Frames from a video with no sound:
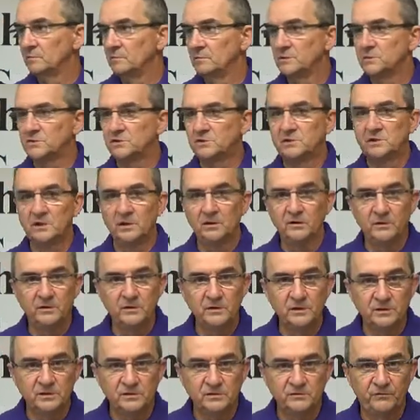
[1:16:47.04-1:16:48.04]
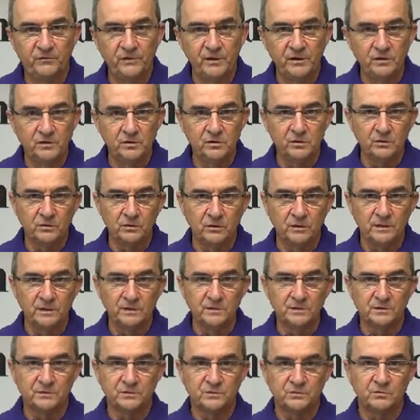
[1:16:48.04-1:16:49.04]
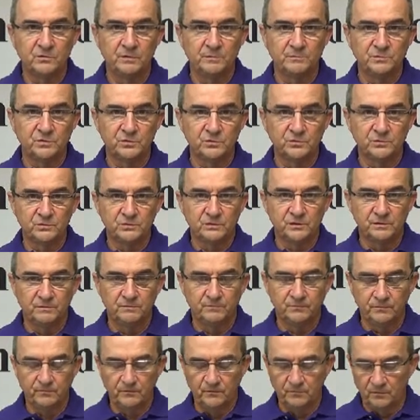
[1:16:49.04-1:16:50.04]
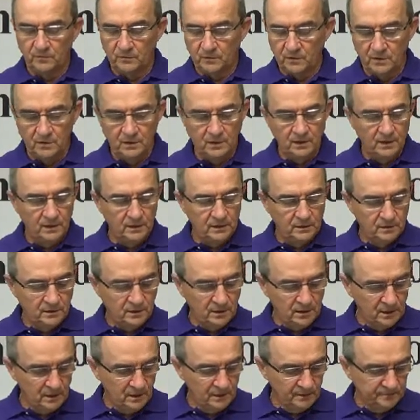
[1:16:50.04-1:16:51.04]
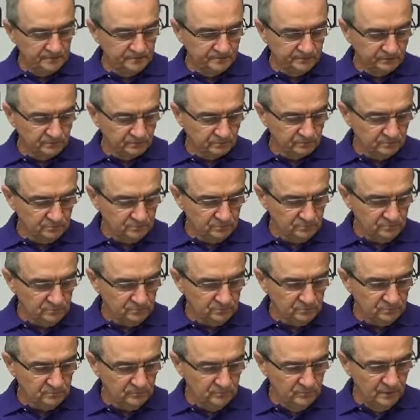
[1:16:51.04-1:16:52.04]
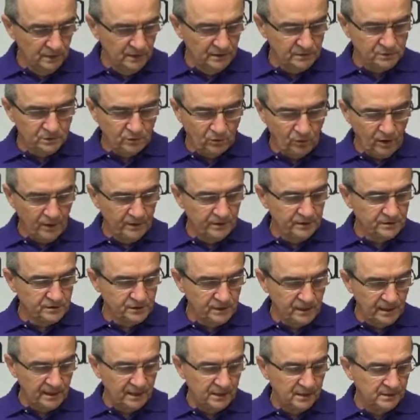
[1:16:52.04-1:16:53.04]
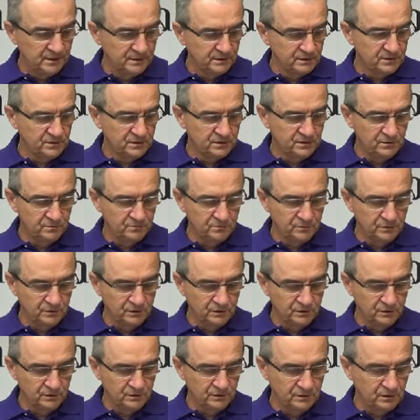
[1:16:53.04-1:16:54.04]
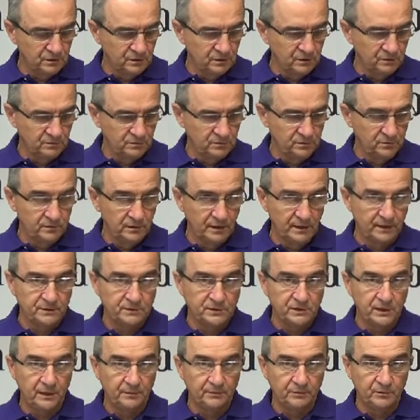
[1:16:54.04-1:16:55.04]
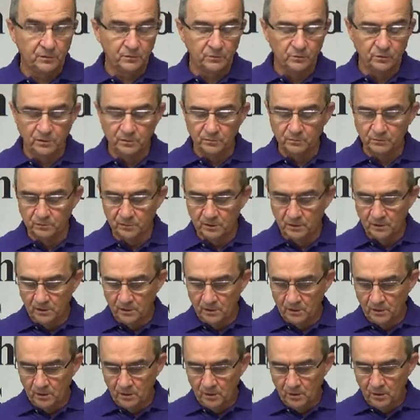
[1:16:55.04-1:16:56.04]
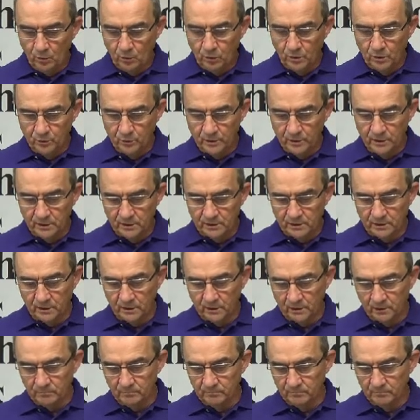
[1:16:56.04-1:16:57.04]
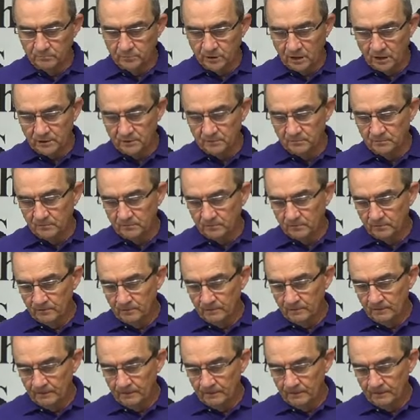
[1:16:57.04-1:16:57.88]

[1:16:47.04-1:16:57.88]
mysterious figure in the scriptures. And uh, it's quite a challenge to, to, to go through that chapter when, when we get there. But